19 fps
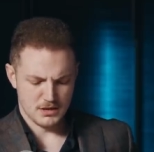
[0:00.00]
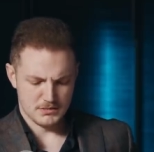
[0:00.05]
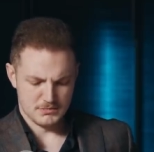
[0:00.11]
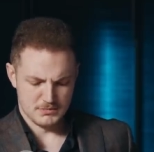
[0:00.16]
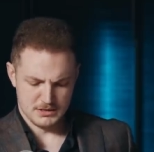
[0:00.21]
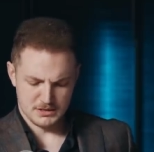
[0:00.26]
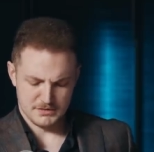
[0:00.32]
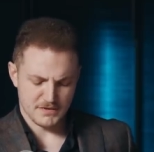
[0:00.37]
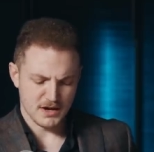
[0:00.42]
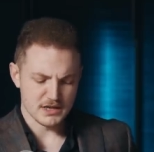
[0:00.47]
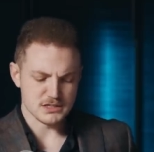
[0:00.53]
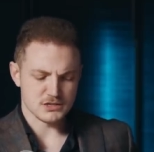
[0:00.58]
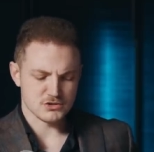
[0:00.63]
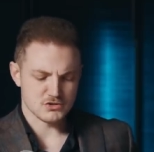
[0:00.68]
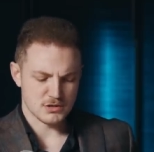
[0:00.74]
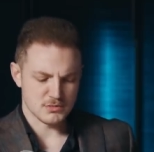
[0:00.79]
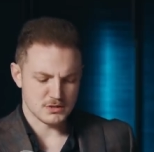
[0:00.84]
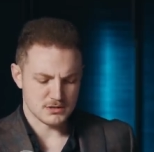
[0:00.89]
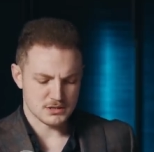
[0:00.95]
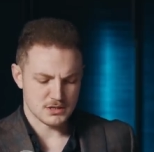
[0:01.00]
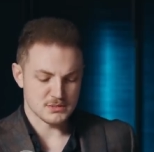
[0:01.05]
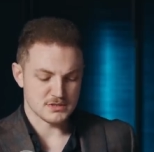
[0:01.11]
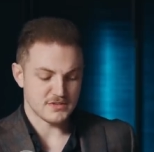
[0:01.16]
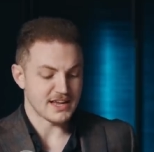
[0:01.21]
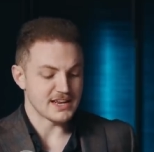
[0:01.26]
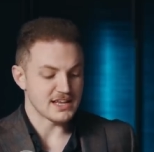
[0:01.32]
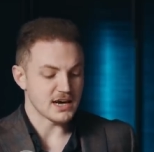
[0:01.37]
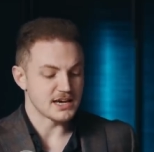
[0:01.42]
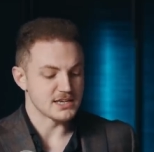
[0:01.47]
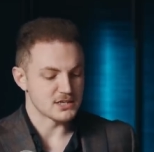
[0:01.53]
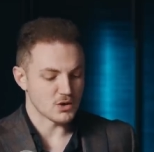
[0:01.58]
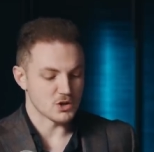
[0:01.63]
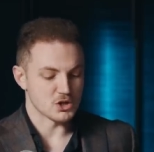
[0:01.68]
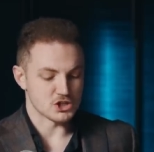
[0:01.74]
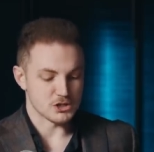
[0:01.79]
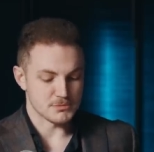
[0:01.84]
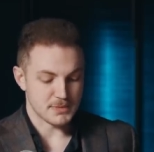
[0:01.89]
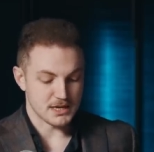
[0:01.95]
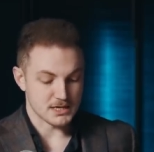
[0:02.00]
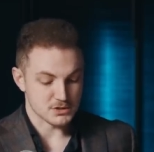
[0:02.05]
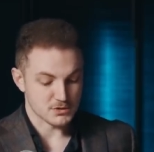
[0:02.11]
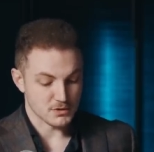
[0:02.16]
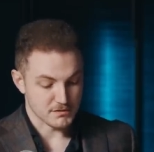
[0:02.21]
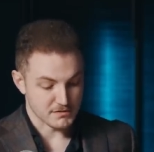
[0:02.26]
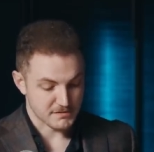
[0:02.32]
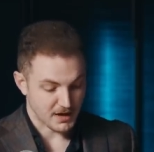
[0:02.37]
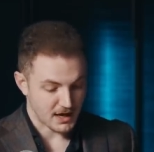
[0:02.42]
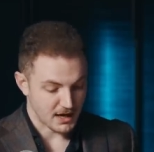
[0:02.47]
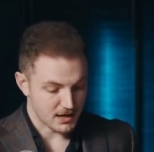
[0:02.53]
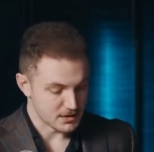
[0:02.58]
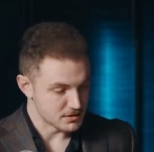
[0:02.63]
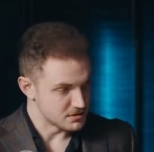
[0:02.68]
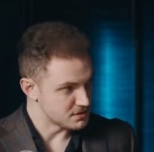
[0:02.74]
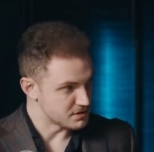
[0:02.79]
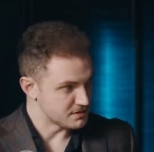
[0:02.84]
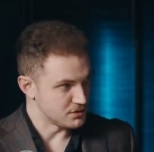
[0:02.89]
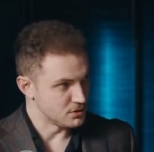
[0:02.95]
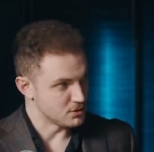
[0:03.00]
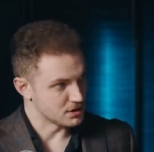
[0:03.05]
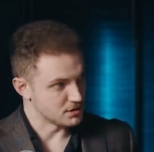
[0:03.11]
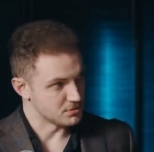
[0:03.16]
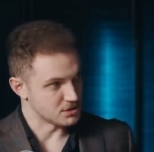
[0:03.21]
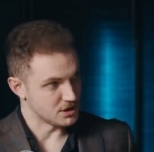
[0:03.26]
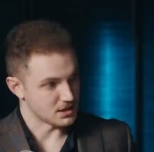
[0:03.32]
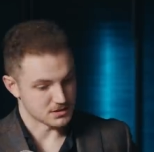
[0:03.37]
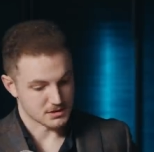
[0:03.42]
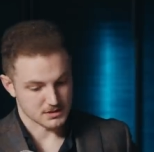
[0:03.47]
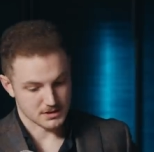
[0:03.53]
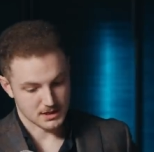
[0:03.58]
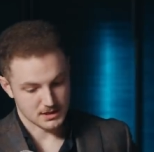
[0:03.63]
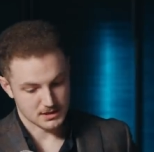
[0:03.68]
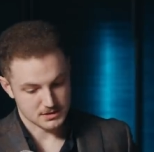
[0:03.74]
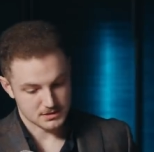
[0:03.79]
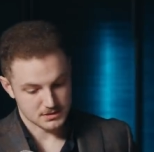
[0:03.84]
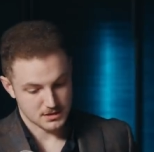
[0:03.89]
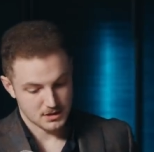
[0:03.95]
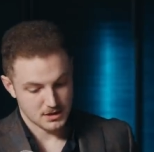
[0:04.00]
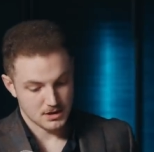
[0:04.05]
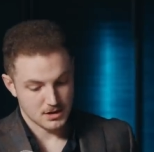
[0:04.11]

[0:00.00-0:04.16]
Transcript: he defines extremism in terms of any ideology based on violence. Few can object to that.